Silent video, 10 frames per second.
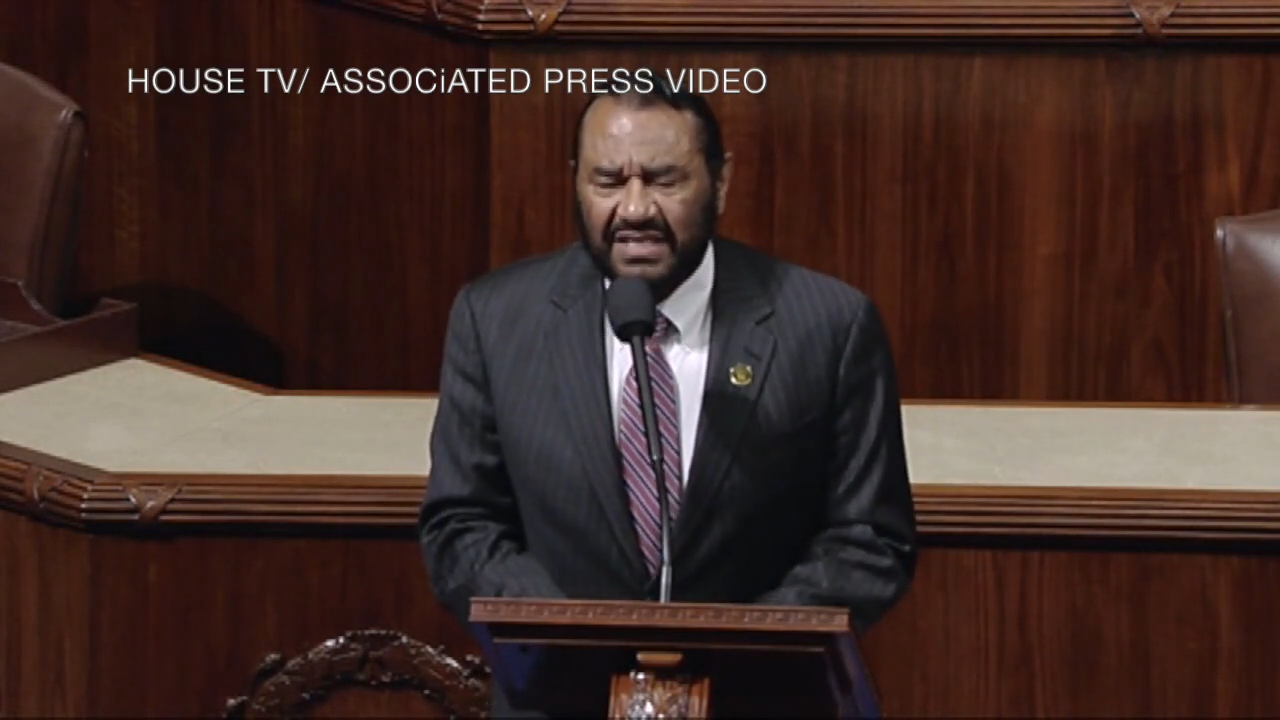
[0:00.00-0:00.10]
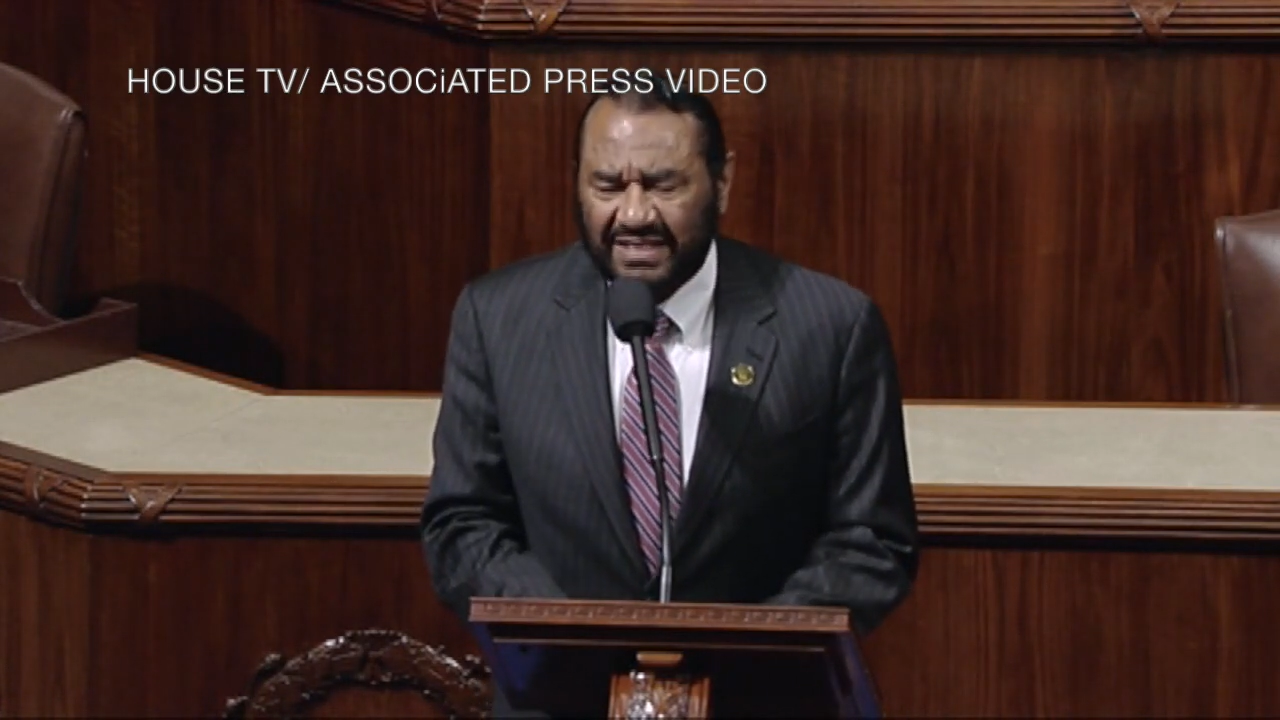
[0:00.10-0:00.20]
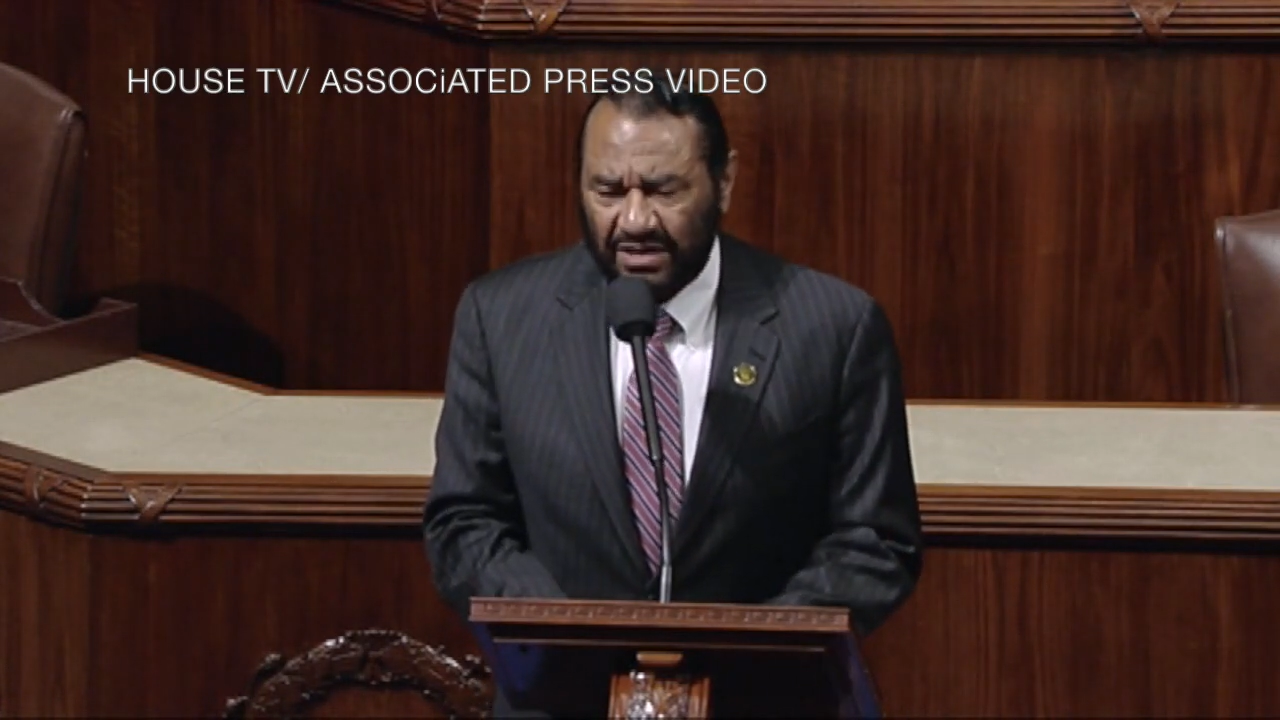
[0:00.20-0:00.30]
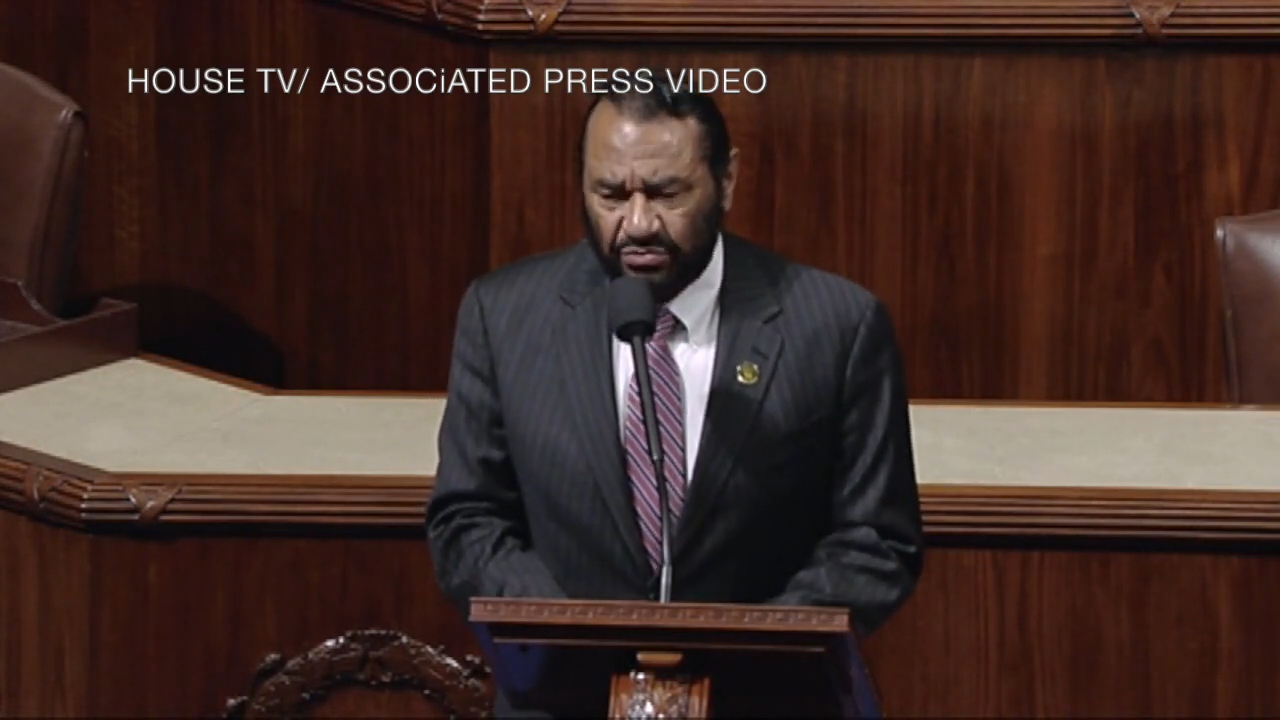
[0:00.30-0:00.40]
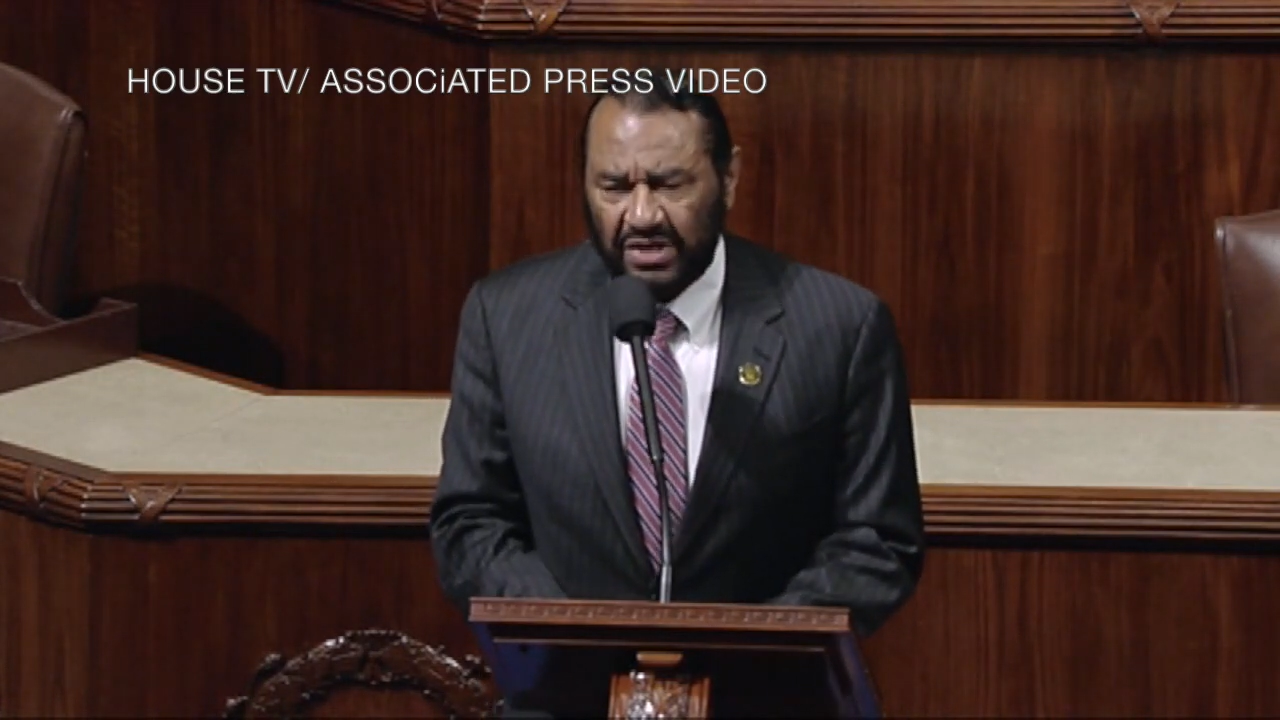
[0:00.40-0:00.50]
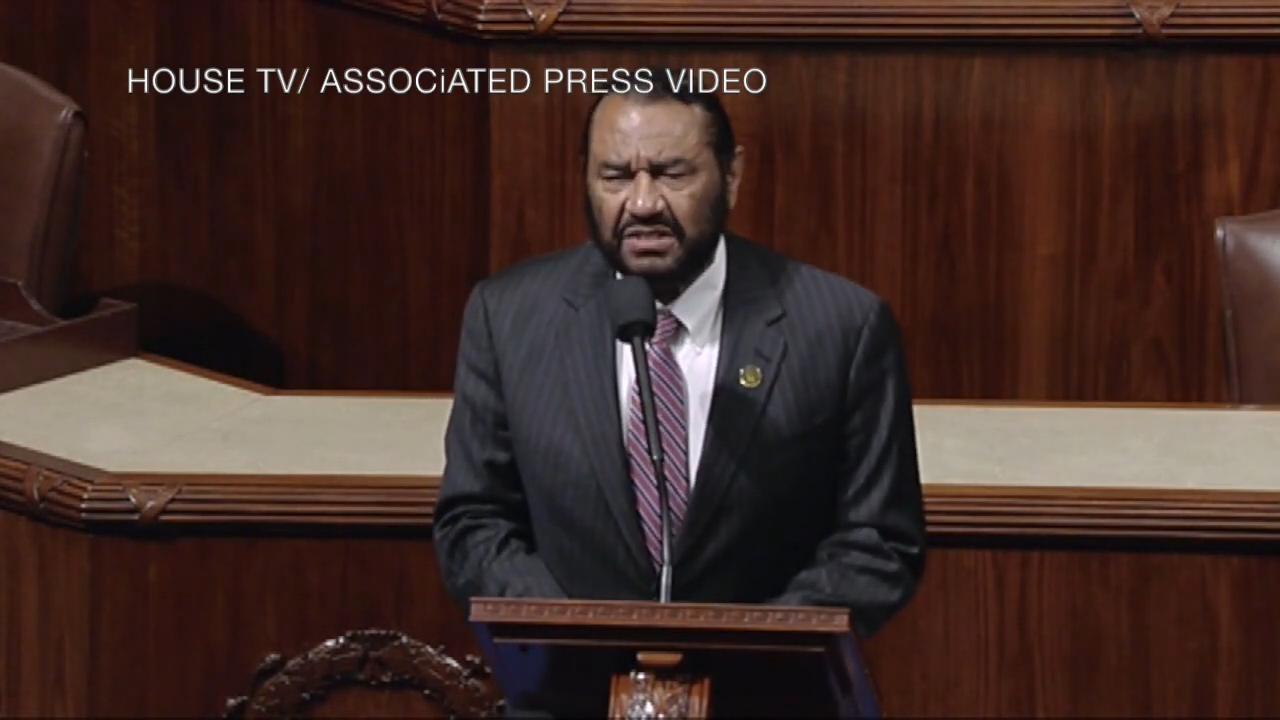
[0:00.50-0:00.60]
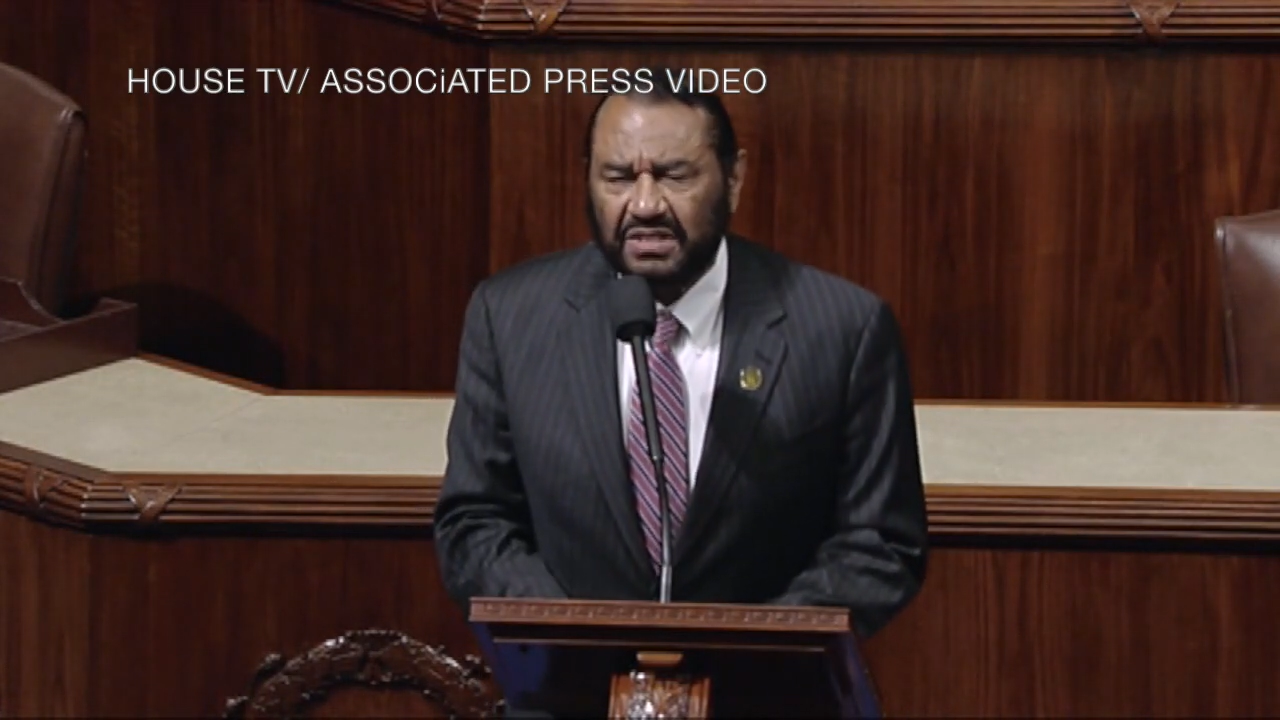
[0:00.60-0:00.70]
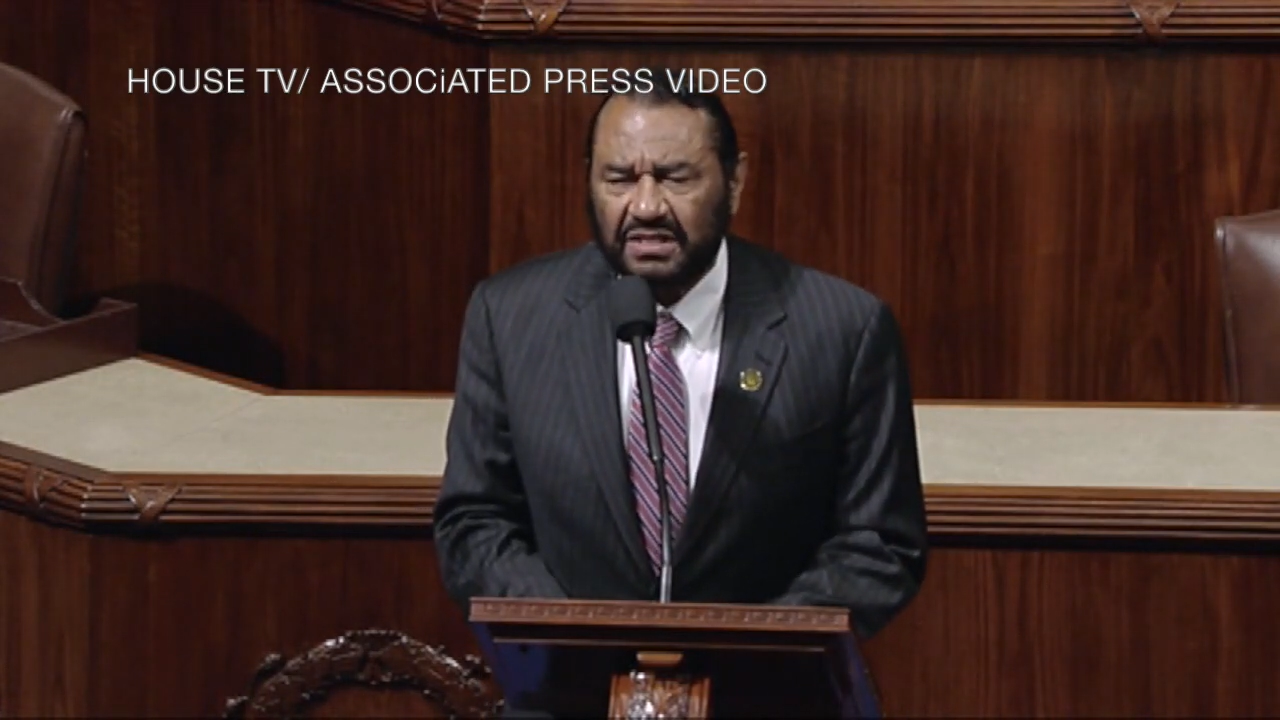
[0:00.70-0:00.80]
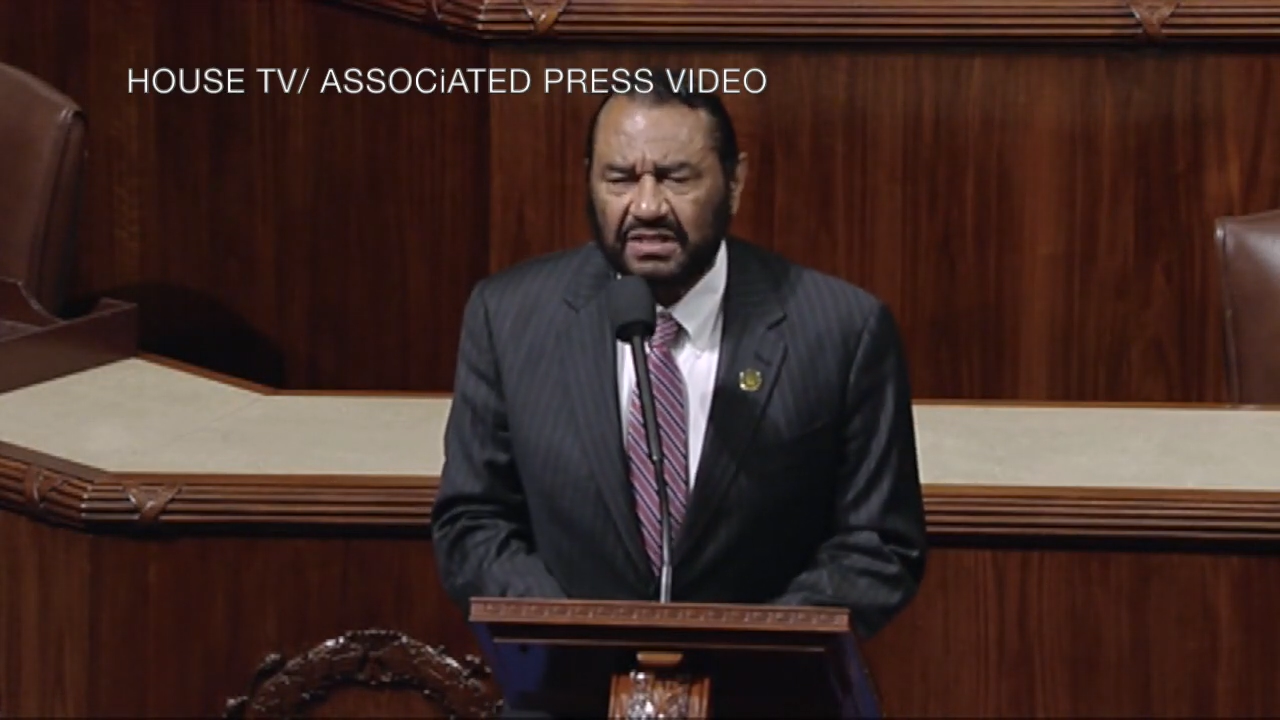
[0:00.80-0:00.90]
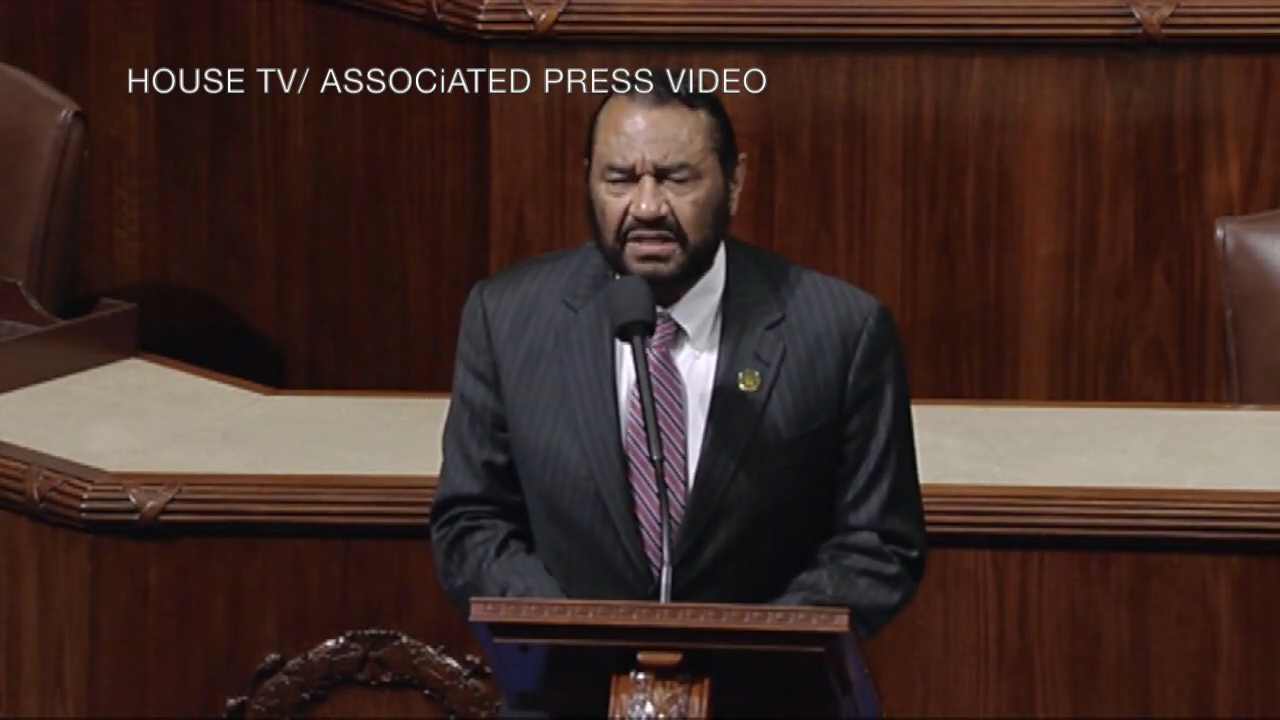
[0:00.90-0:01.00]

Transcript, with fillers: is at risk.